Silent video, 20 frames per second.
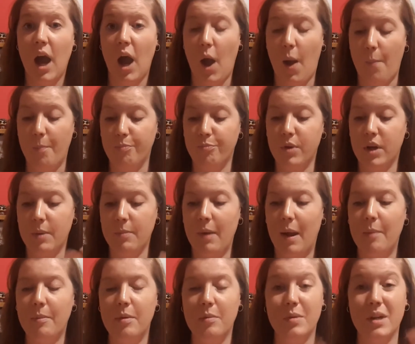Um, but it
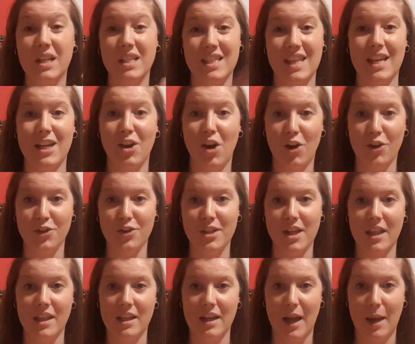may be because they can't
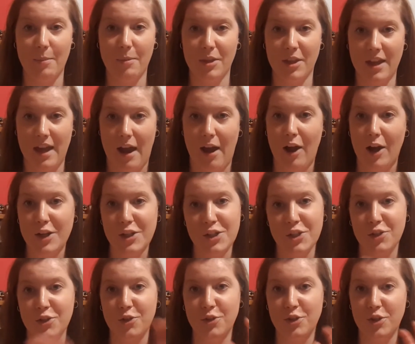say the name of the character
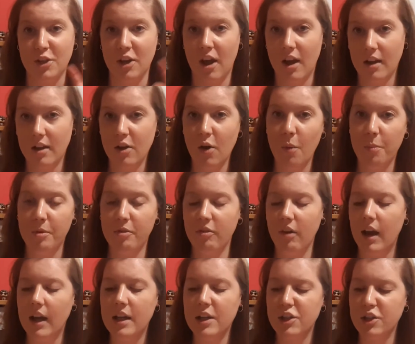due to like
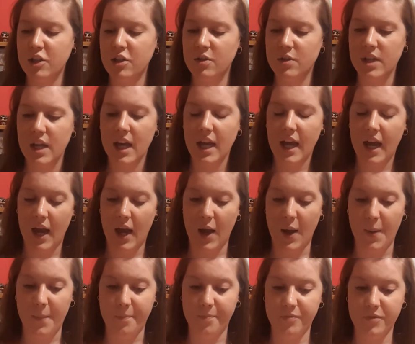copyright issues.
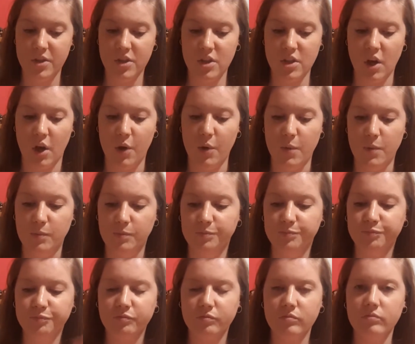Um, so
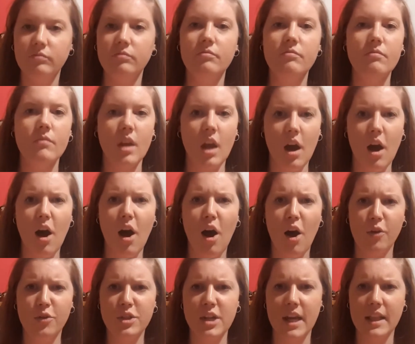
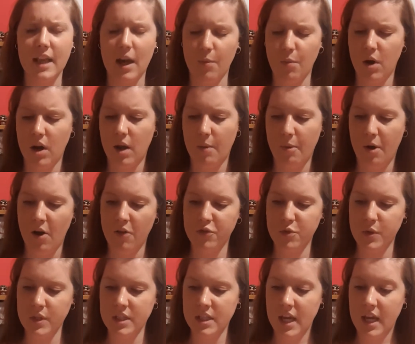I'll check that one up
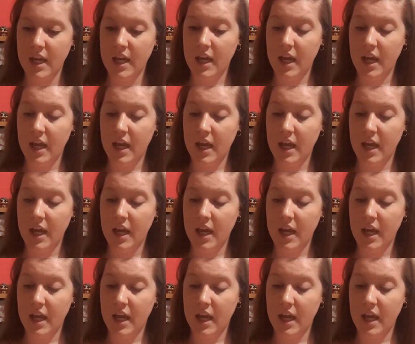afterwards.